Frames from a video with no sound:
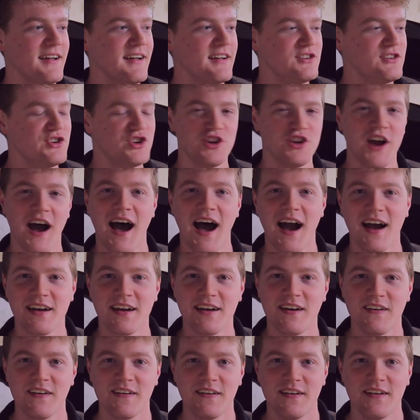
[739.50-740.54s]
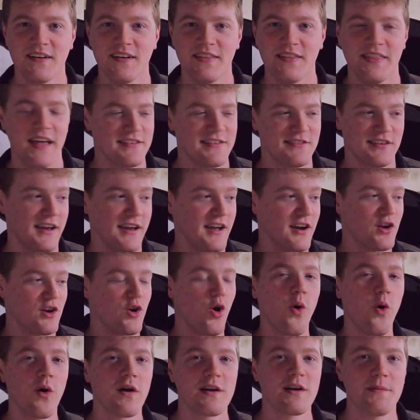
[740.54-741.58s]
jock that's like a
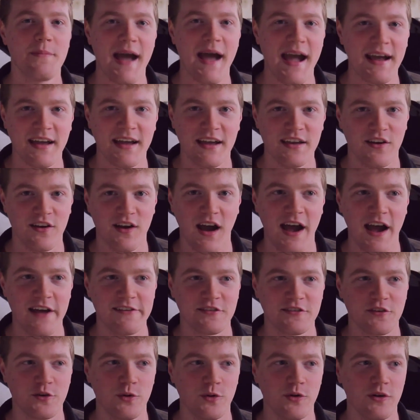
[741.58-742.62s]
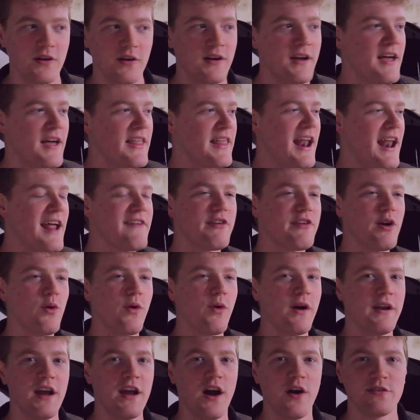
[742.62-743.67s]
quarterback at your high school that
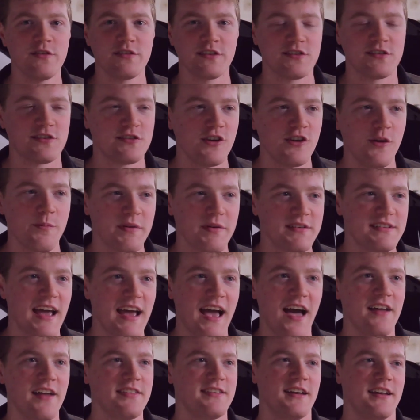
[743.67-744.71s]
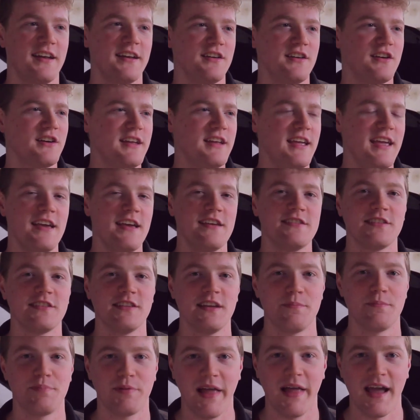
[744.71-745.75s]
everyone knows is super talented and could
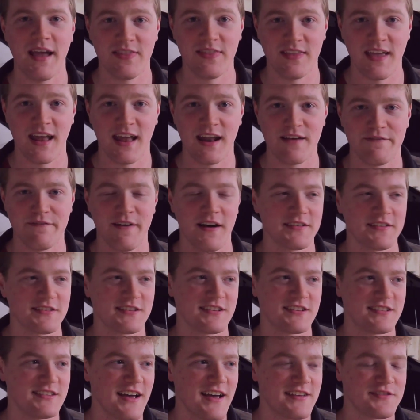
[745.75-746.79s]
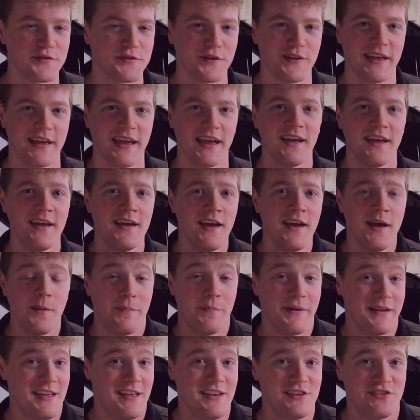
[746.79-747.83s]
easily play in the NFL successfully,
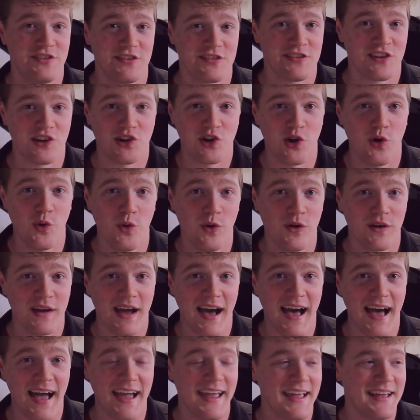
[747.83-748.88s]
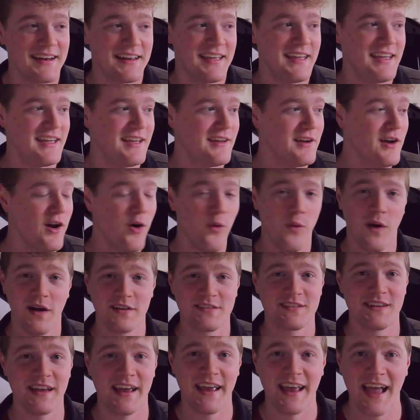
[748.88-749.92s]
but he's just a cool guy and he
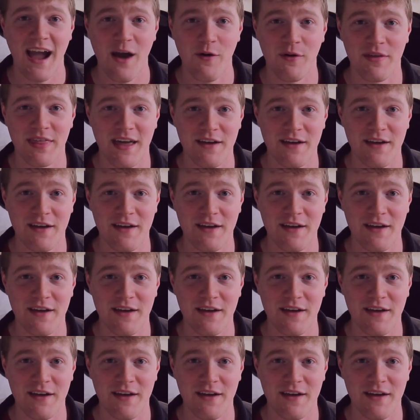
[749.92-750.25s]
wants to hang out with